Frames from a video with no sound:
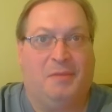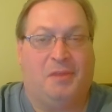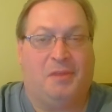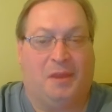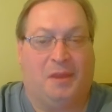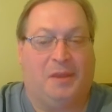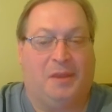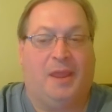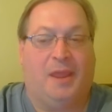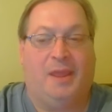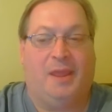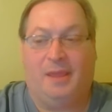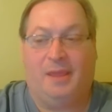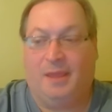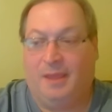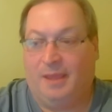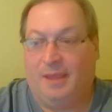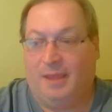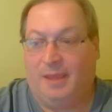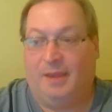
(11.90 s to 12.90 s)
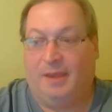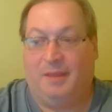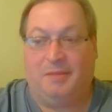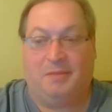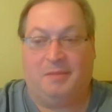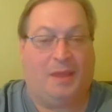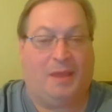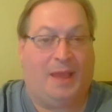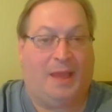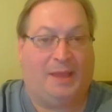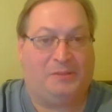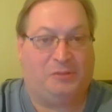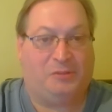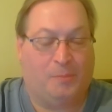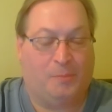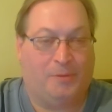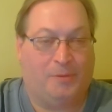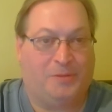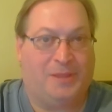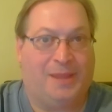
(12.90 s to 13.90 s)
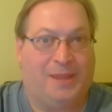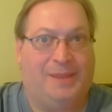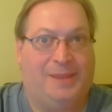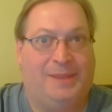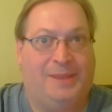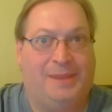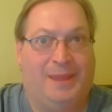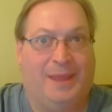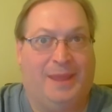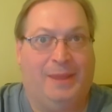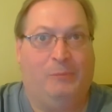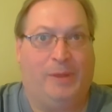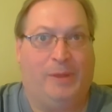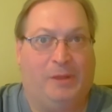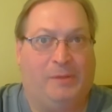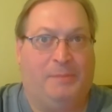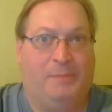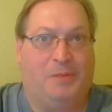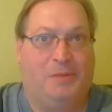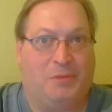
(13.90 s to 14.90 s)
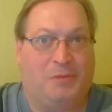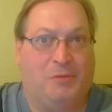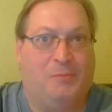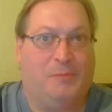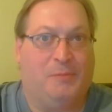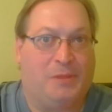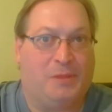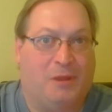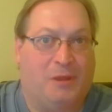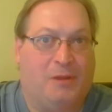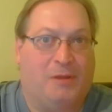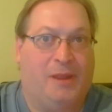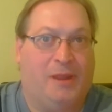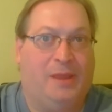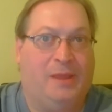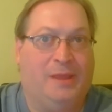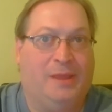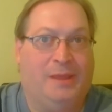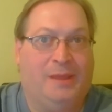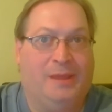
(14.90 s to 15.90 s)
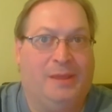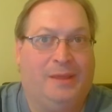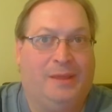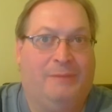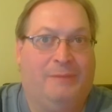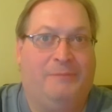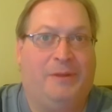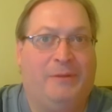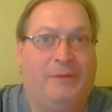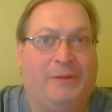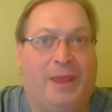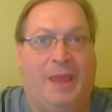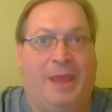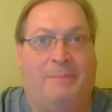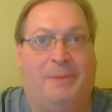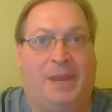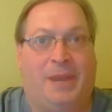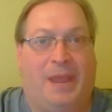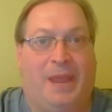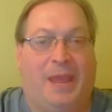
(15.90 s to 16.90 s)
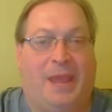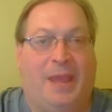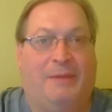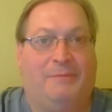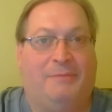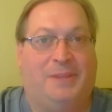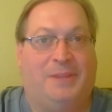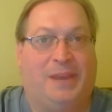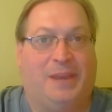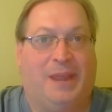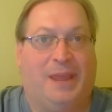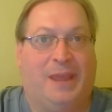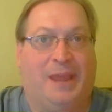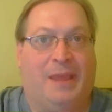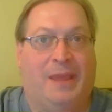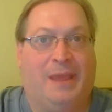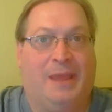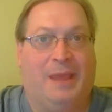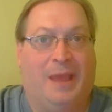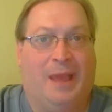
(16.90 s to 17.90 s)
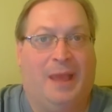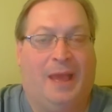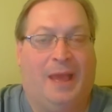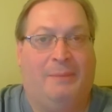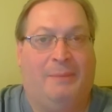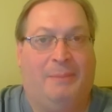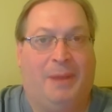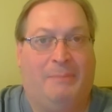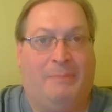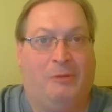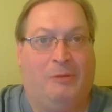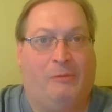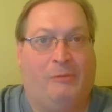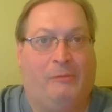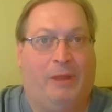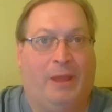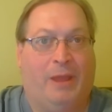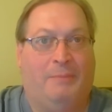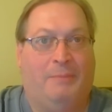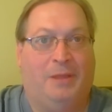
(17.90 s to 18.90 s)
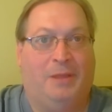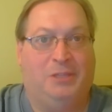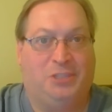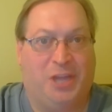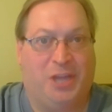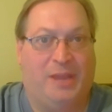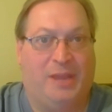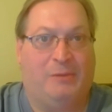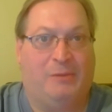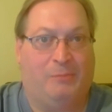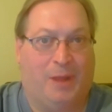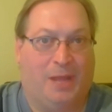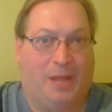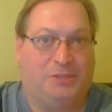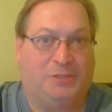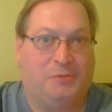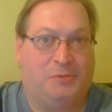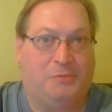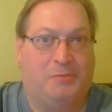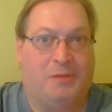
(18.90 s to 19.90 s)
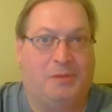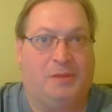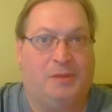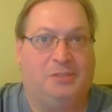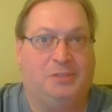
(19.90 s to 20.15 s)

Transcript: Sunday. It is October 10th, and welcome to Zoom with Czarny. I'm very happy to have today on my program Jana Rogers.